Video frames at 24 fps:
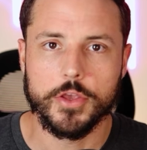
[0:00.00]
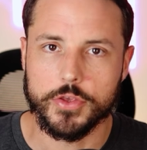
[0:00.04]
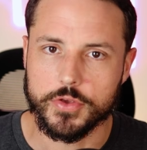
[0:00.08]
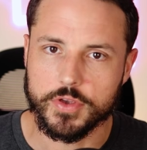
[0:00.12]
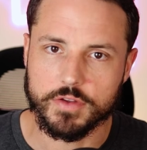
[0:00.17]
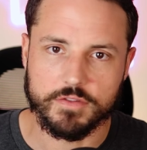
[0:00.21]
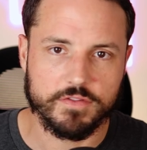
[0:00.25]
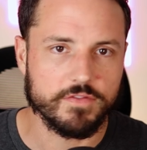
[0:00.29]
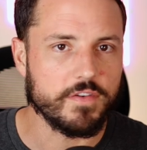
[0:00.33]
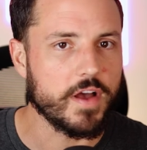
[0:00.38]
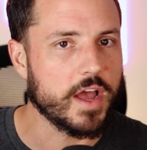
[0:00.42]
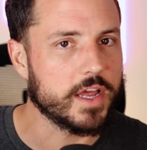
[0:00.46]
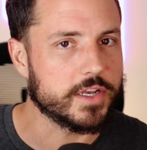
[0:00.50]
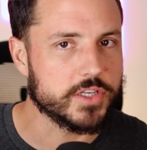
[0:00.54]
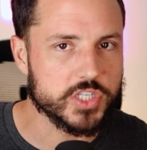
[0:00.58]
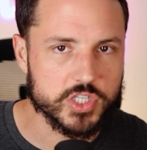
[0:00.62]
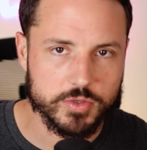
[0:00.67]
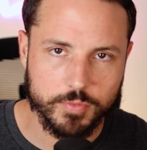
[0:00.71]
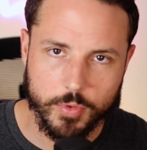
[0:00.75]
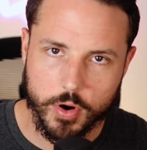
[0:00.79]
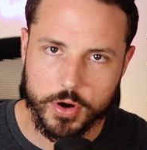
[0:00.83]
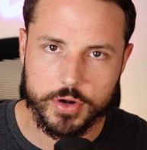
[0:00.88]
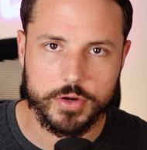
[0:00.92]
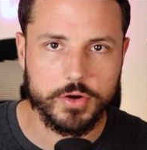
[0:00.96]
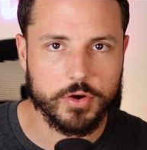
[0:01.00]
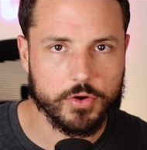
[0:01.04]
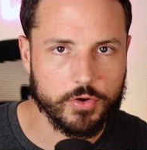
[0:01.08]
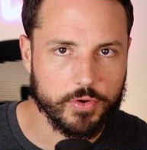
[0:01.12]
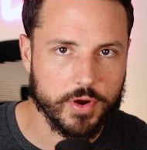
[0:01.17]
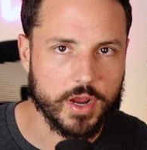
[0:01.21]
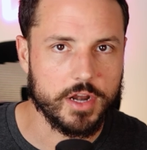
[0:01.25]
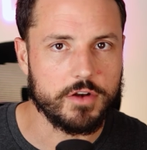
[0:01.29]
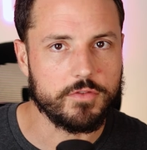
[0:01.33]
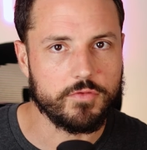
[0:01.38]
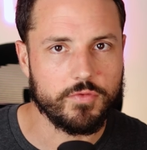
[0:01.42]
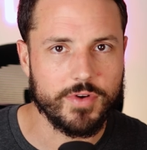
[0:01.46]
You can find smart and
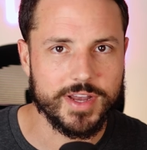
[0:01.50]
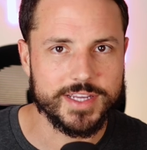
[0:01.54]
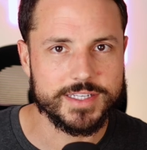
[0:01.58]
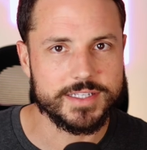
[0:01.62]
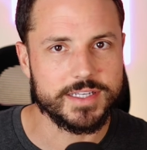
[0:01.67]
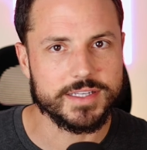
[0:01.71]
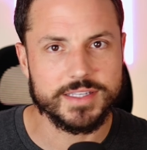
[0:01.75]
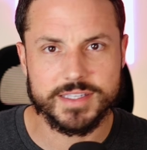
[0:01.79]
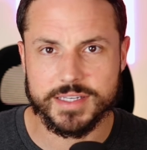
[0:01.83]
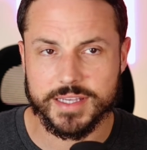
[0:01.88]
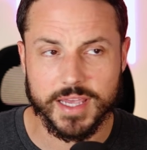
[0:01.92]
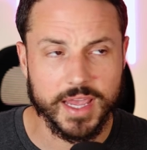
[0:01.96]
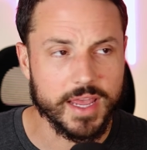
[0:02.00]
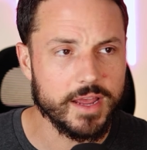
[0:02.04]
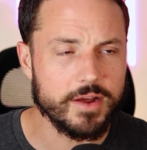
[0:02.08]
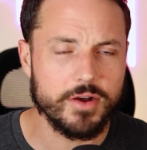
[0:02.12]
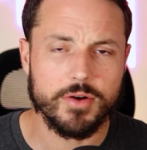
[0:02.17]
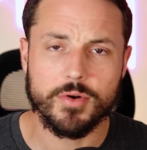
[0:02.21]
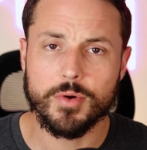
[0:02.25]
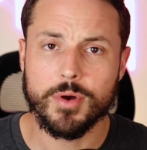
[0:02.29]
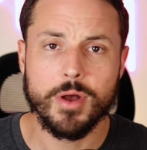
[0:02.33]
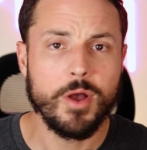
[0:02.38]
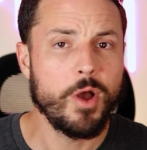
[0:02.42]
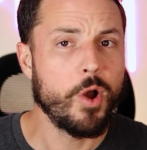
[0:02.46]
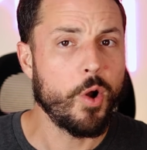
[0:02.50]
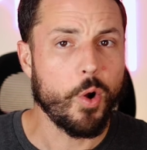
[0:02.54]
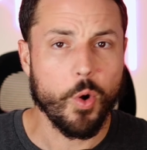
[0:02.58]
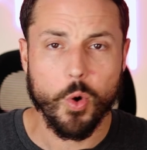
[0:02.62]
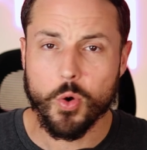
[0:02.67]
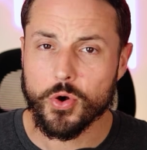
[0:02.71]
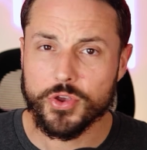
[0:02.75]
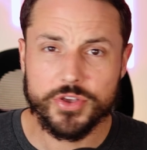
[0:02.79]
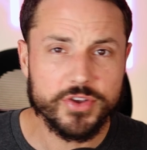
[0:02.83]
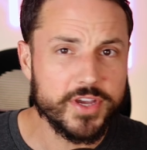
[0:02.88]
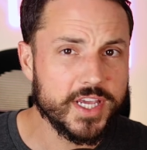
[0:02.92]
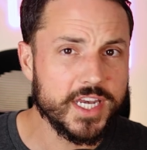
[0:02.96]
creative ways to scale,
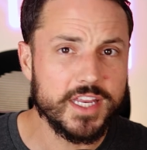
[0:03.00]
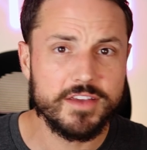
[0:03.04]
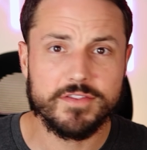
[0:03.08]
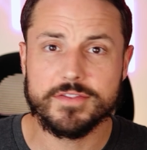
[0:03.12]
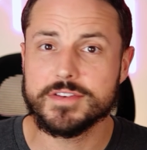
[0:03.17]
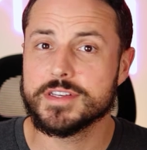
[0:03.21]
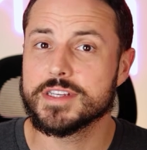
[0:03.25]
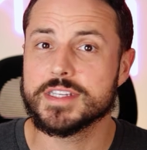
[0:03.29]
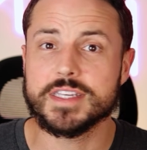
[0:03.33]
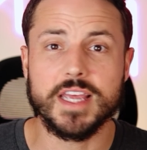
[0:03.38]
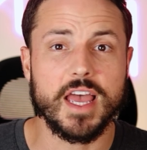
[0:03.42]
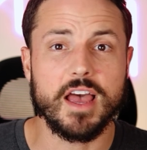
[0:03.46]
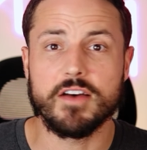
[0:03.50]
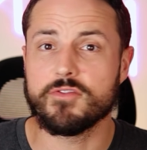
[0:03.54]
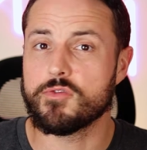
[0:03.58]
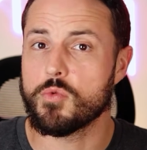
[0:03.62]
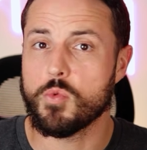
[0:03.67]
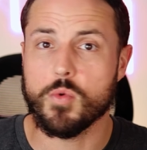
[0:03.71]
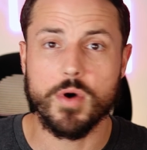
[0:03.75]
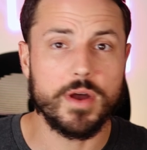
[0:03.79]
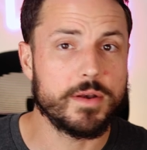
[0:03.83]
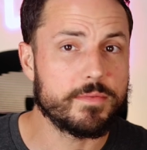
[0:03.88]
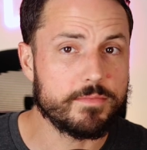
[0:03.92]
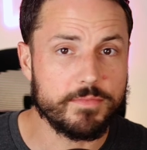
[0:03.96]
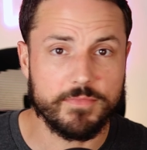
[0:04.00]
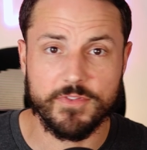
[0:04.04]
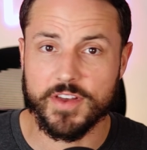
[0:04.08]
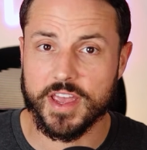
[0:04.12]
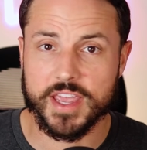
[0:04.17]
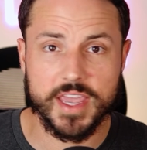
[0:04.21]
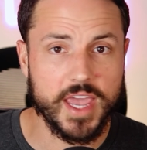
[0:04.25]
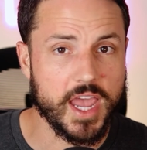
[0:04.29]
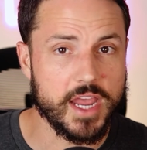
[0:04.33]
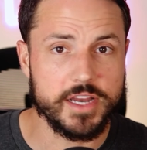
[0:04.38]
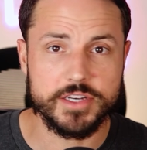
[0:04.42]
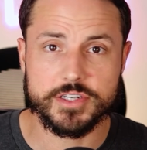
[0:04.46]
or you can even just have one
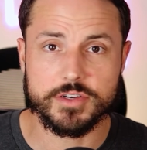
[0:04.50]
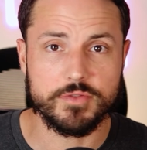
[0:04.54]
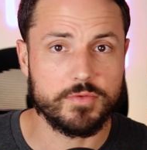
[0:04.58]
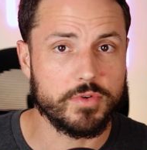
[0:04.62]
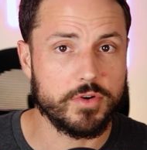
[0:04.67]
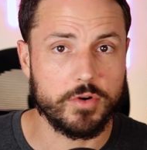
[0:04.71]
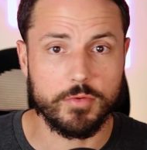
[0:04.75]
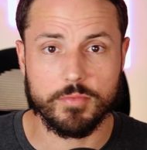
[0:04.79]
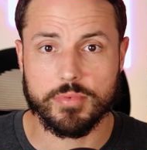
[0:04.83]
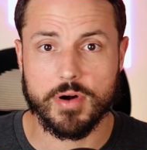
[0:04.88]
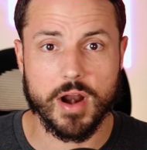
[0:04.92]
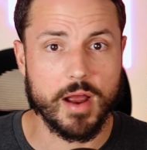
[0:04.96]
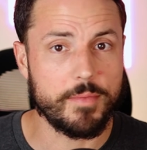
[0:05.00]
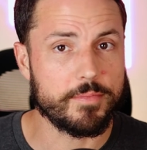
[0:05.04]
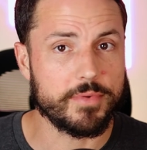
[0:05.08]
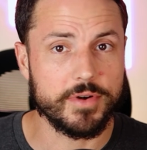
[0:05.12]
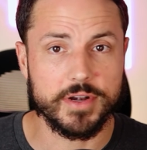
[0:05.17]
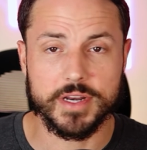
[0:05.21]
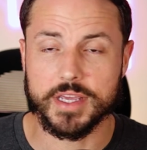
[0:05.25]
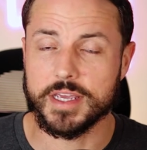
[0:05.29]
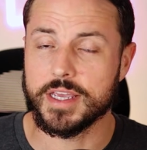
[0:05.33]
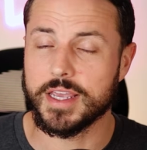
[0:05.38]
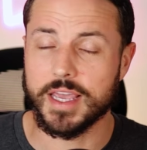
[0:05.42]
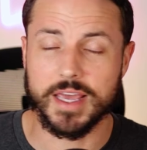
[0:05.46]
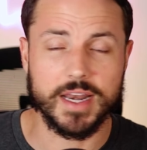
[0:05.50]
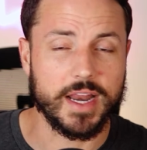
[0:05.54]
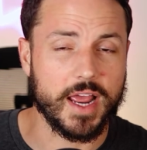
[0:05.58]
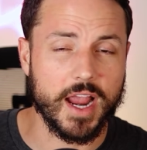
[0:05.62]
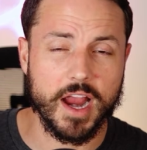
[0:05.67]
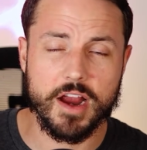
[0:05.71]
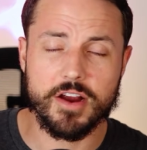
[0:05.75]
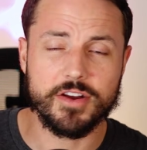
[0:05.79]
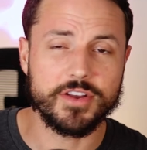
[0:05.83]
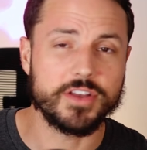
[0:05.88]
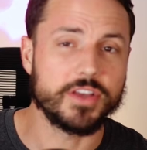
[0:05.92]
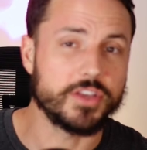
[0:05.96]
vacation rental property in an
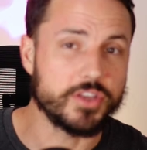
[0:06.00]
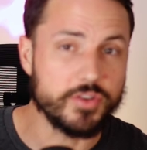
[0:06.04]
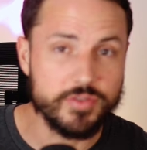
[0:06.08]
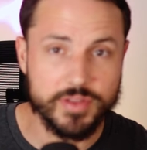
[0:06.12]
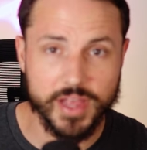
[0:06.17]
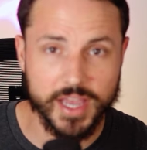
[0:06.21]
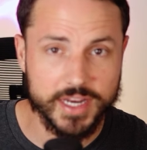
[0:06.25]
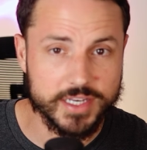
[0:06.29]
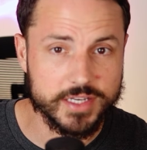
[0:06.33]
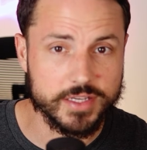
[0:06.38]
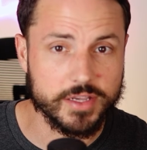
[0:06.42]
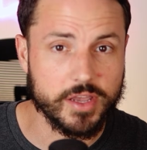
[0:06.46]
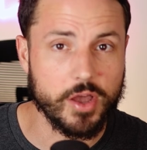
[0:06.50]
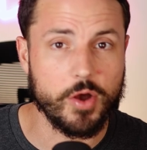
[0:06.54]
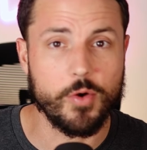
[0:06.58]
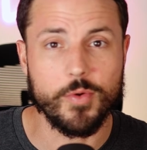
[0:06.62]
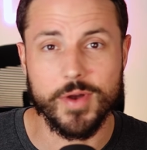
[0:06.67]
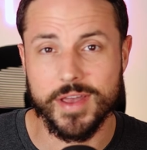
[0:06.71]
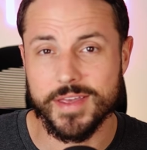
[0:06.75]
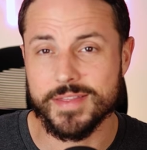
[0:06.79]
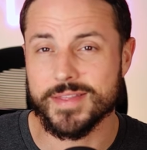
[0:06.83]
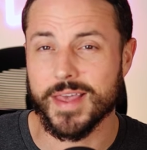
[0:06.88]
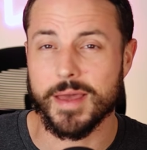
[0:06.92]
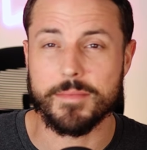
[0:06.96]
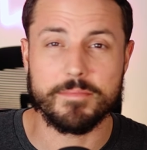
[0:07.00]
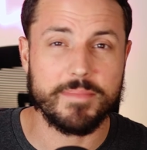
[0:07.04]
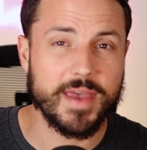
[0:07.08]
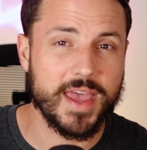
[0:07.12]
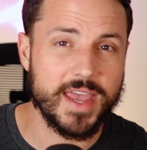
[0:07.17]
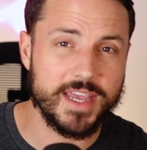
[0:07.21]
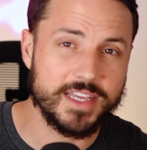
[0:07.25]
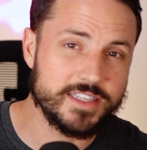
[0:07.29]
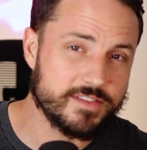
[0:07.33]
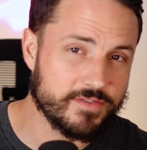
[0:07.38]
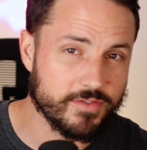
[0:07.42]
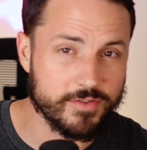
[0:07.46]
area you like to go in that
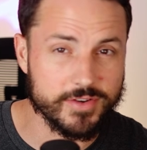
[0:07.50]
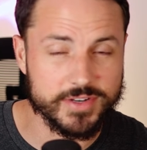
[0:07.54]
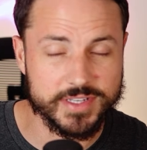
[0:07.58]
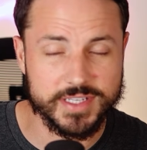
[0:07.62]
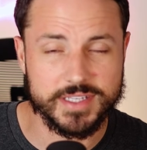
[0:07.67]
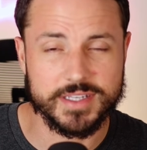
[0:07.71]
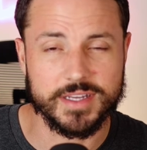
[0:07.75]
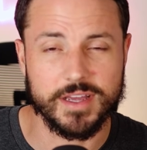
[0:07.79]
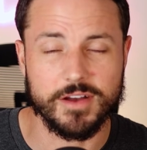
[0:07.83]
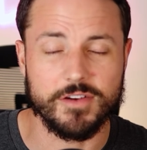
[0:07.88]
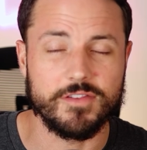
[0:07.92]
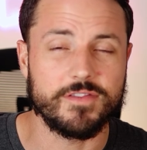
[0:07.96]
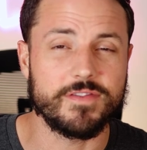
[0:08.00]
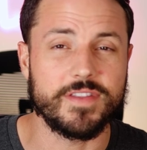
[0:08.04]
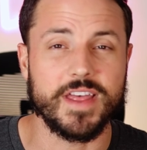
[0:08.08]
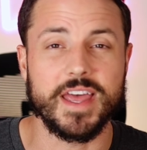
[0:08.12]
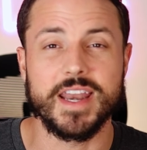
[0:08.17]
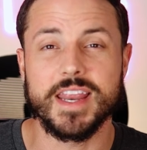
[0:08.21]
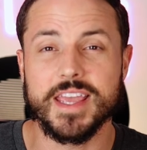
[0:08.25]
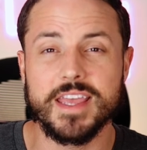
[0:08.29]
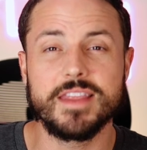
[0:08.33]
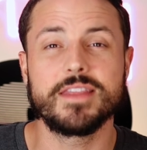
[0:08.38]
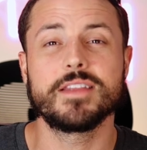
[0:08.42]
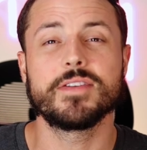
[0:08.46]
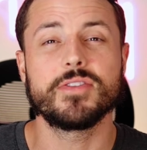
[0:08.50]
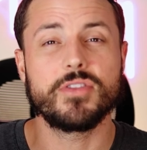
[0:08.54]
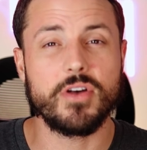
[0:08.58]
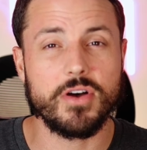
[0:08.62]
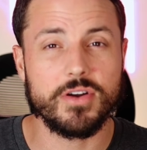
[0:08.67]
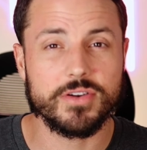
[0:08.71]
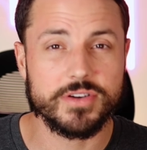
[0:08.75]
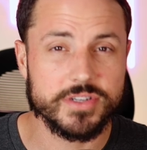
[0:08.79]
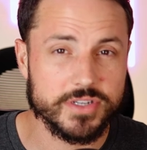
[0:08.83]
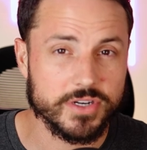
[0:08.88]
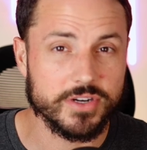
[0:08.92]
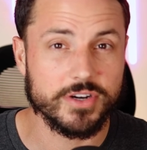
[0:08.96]
pays for itself, that in the
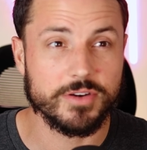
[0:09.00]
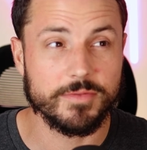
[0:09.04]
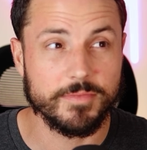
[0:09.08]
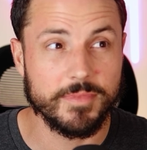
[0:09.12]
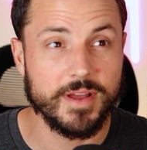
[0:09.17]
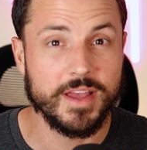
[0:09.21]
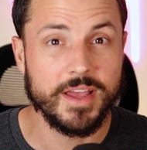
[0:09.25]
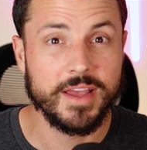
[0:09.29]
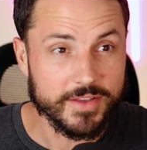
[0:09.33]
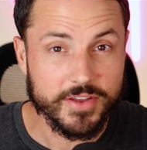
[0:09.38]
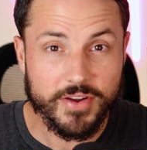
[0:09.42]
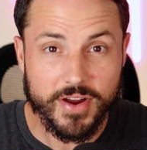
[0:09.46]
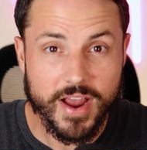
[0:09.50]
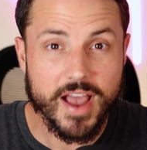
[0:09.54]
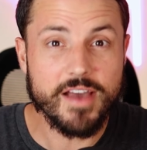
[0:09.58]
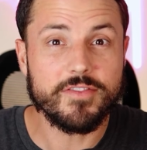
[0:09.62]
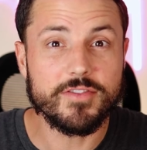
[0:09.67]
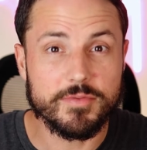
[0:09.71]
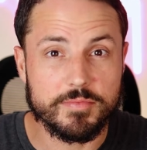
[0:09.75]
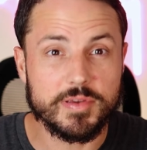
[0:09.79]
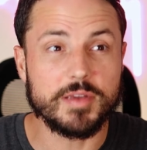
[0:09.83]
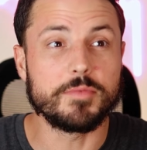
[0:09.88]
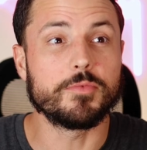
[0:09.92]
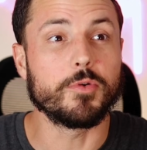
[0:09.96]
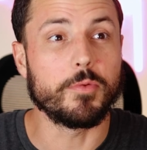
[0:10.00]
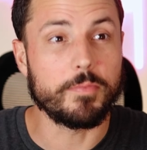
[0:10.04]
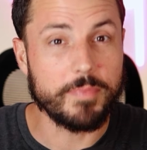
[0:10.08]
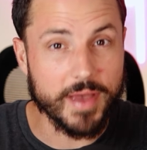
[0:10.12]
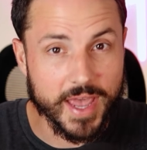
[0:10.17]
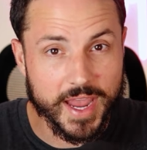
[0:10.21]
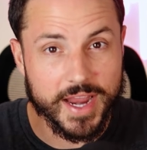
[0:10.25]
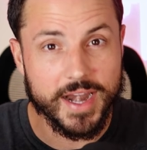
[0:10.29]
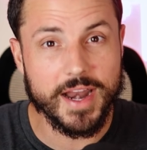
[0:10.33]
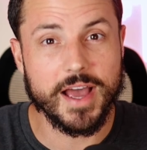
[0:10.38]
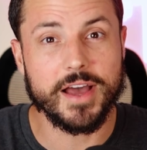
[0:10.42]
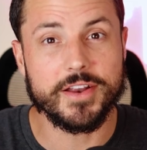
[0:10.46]
long term, you're having people
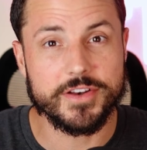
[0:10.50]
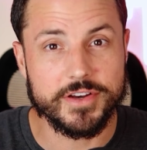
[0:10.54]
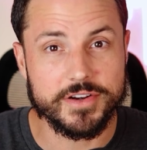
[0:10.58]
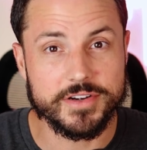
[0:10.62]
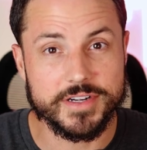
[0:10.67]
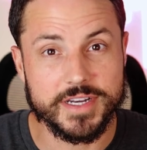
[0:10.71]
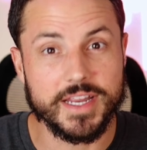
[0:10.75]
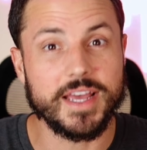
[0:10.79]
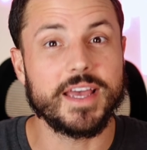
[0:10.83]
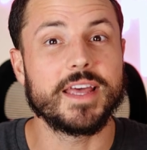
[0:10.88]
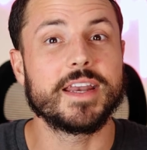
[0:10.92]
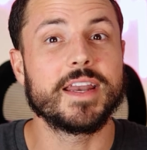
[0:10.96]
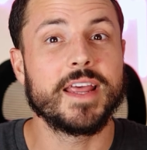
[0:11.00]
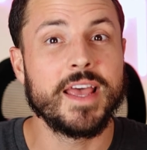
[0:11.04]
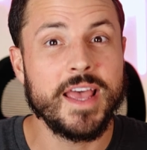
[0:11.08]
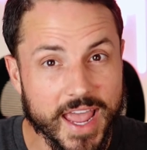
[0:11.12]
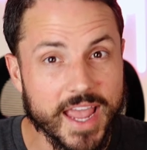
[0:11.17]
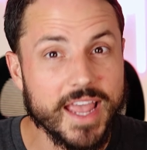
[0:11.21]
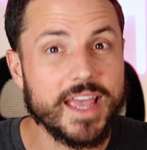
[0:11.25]
pay down your debt